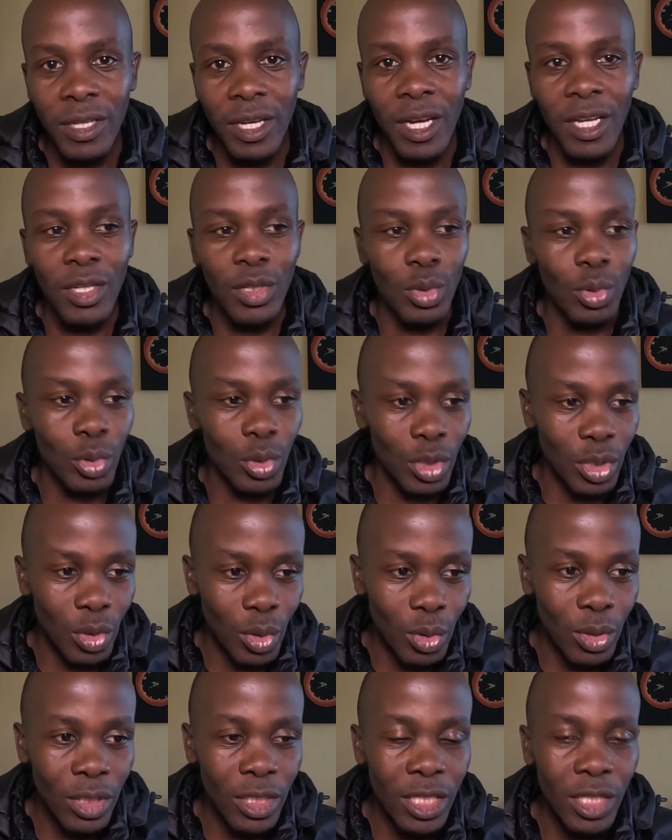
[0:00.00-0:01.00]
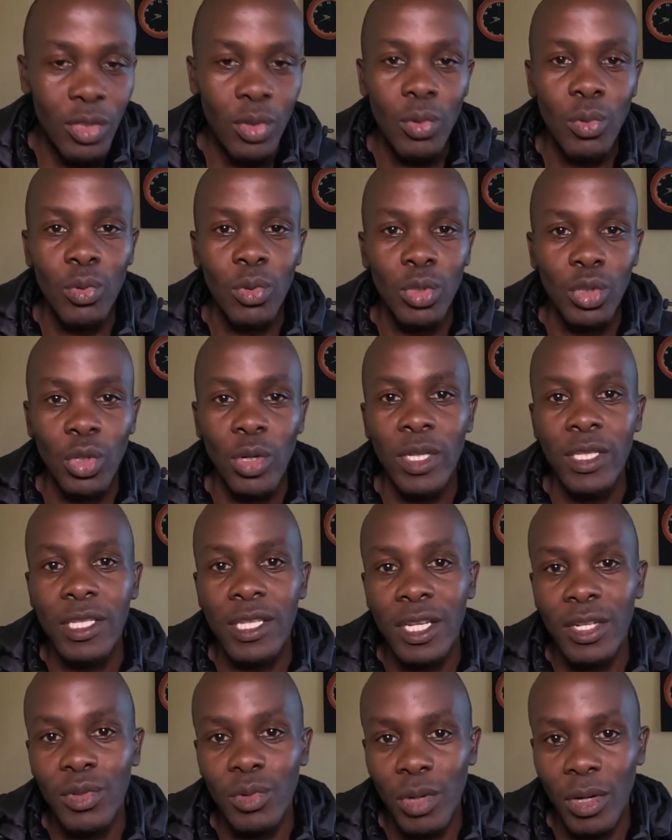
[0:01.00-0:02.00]
And you don't need to show us
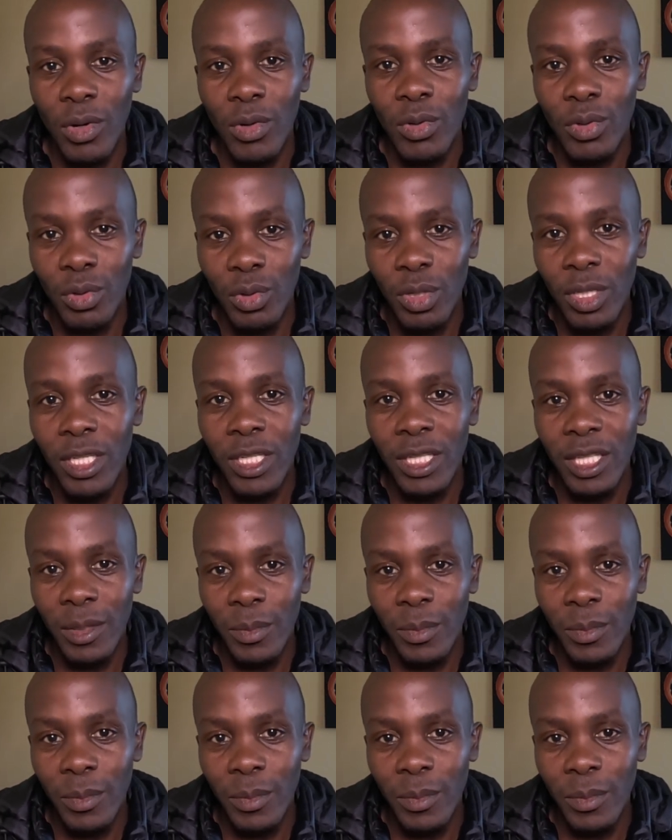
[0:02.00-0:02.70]
that you are controlling